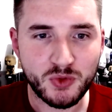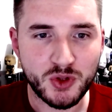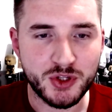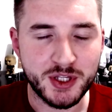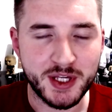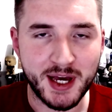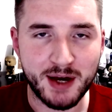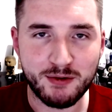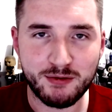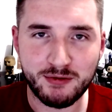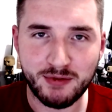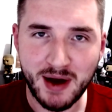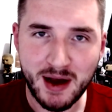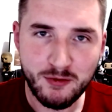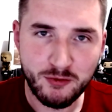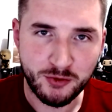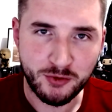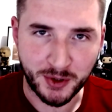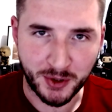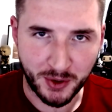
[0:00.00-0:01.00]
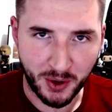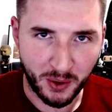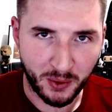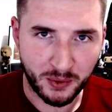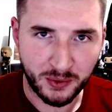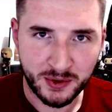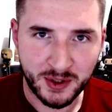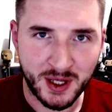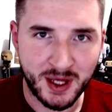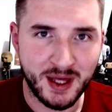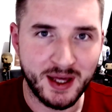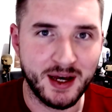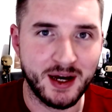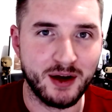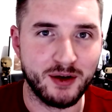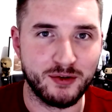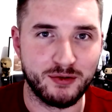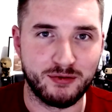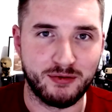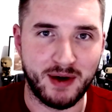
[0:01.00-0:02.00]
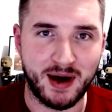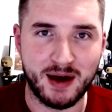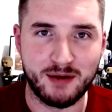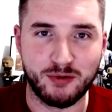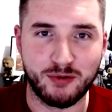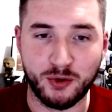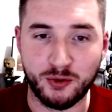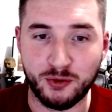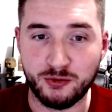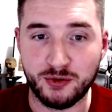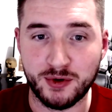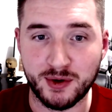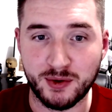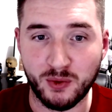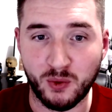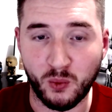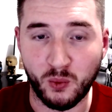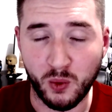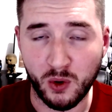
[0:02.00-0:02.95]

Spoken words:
You get 500 gold and 500